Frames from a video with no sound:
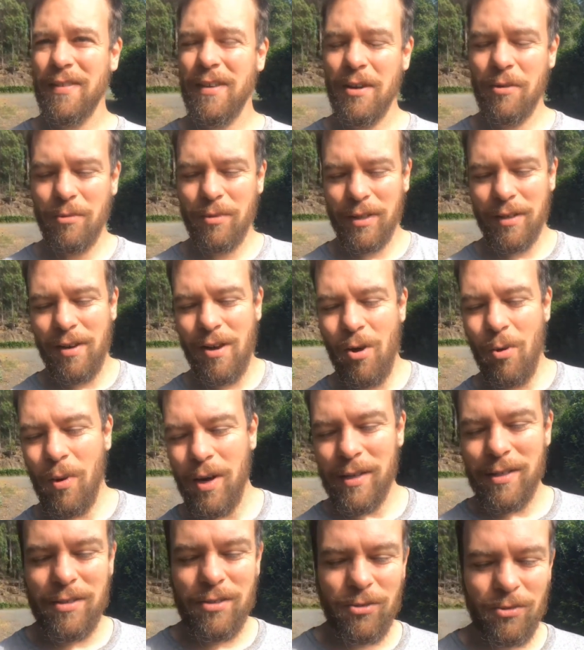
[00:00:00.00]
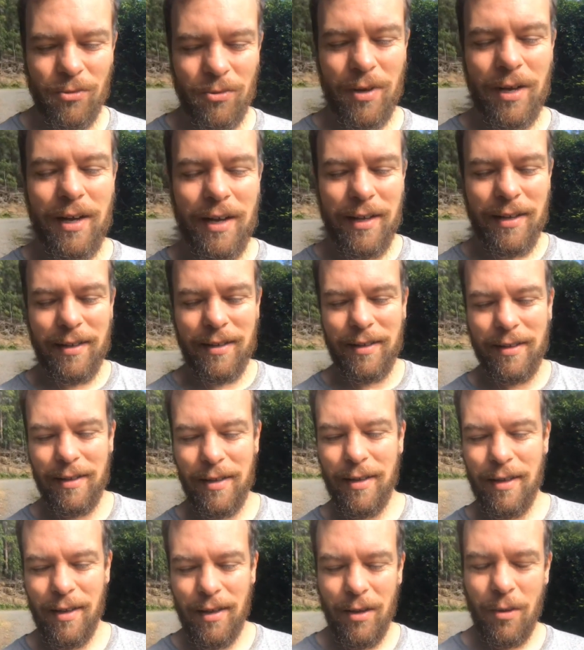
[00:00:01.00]
They don't really know what to
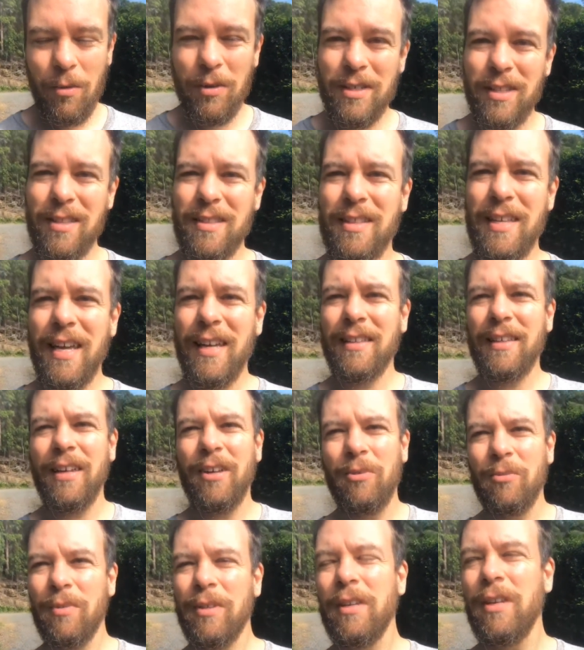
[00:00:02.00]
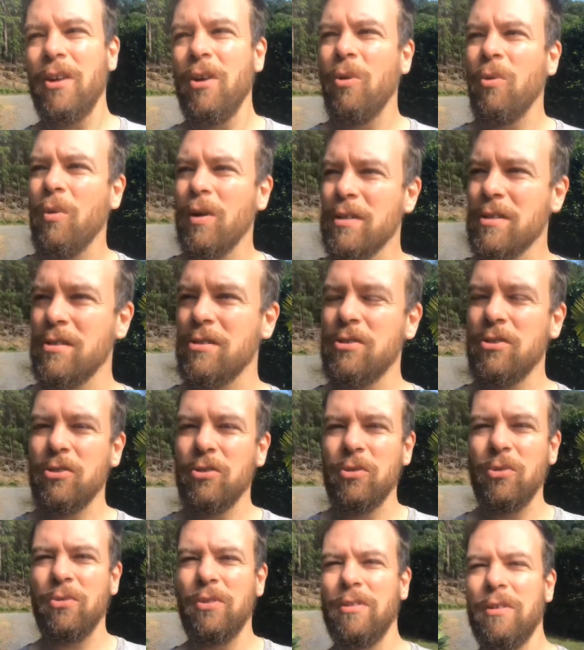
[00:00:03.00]
think. They don't really know what to
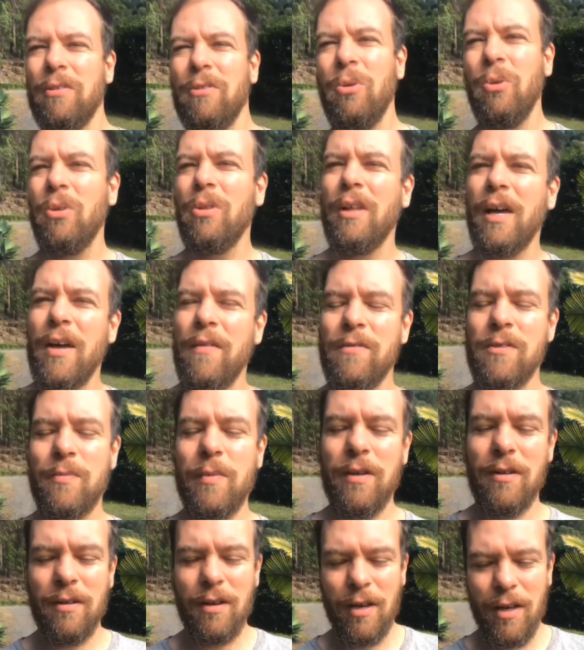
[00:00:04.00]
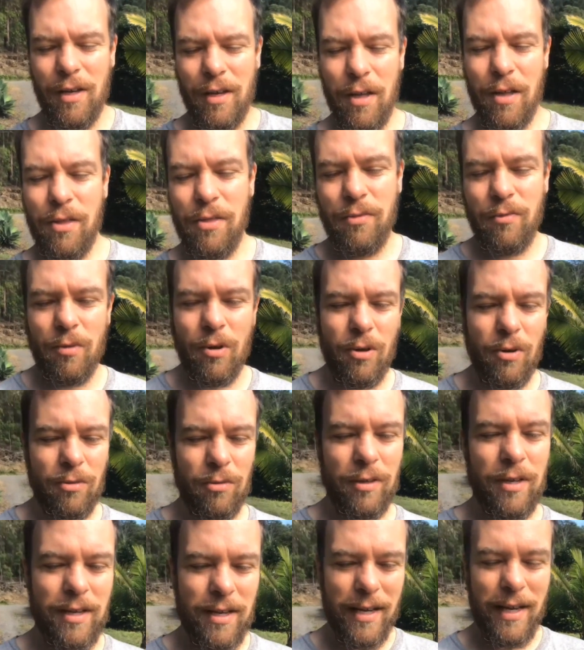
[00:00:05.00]
do. Their whole life's been
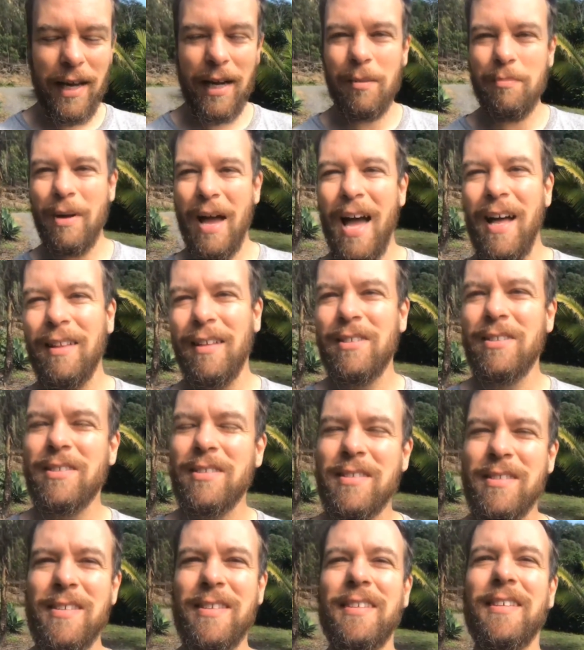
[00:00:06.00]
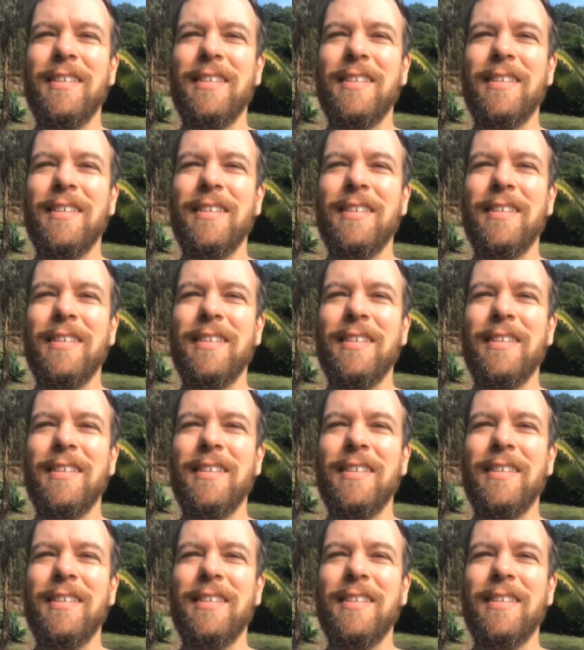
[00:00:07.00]
thrown out of balance.